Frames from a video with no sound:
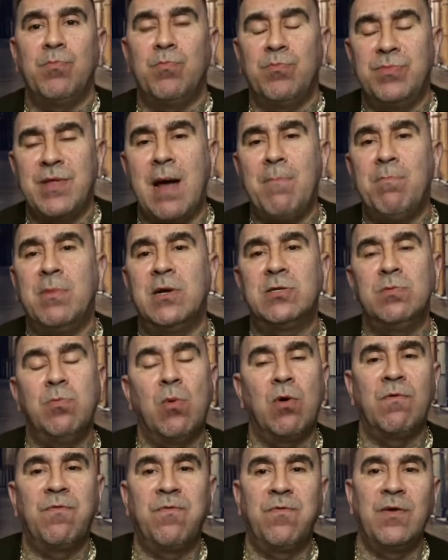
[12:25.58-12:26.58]
that much
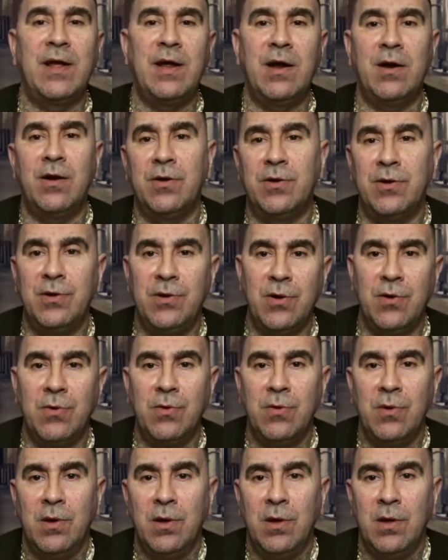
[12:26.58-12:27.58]
more flair, you
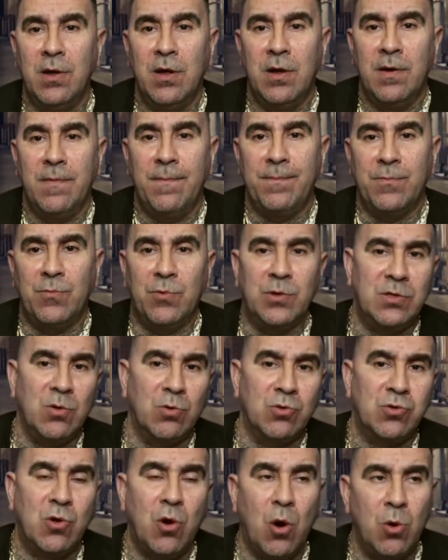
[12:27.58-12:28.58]
know, with
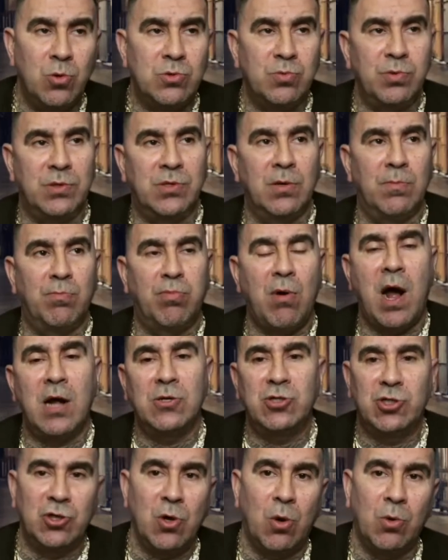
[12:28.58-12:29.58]
those coats with the
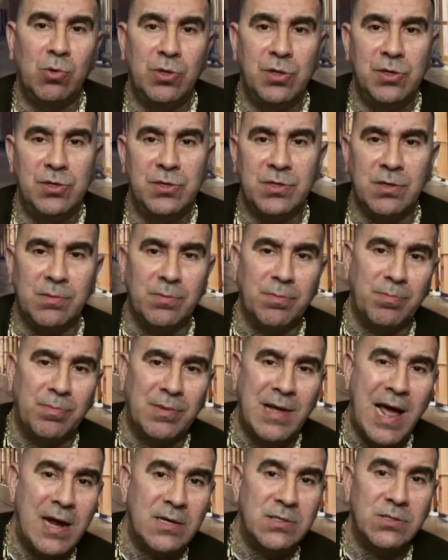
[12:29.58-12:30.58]
broad shoulders and
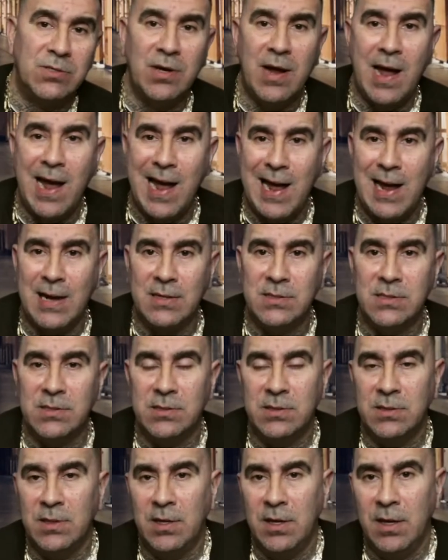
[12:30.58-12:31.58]
gangster
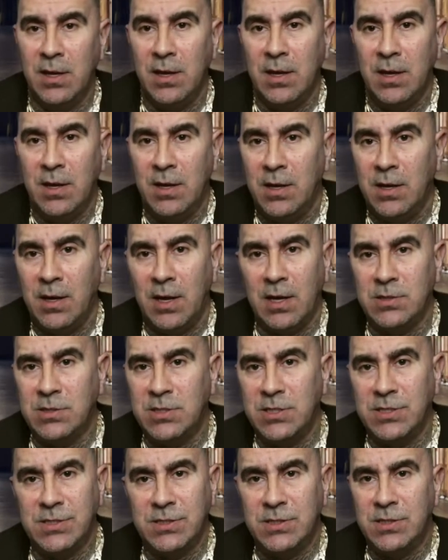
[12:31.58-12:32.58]
hats, and
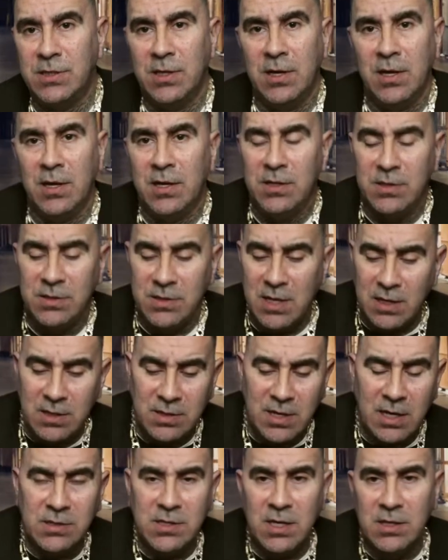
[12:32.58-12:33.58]
just they
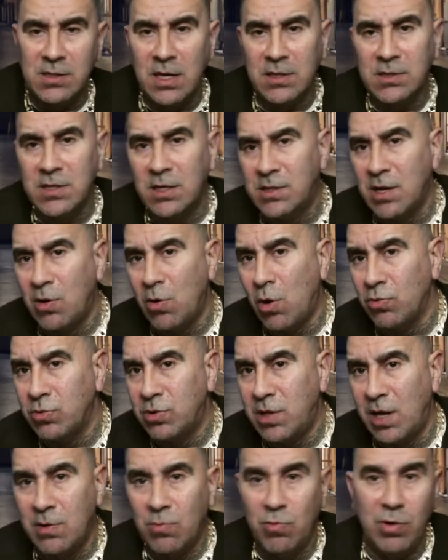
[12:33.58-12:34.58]
did their own
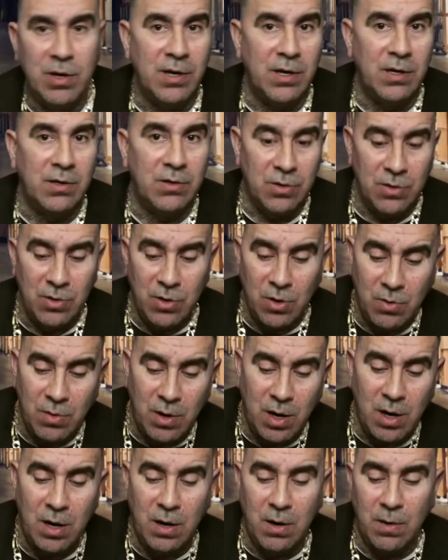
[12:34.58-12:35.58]
thing with it, you
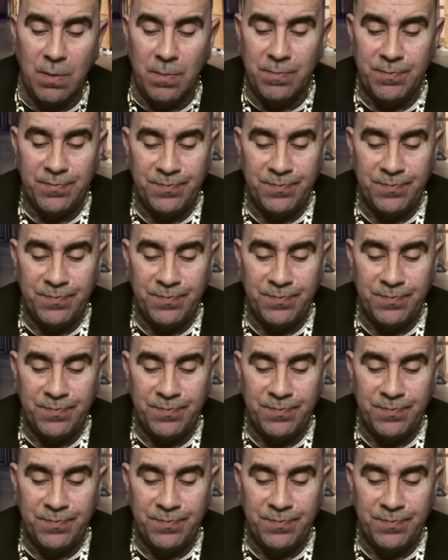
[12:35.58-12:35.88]
know.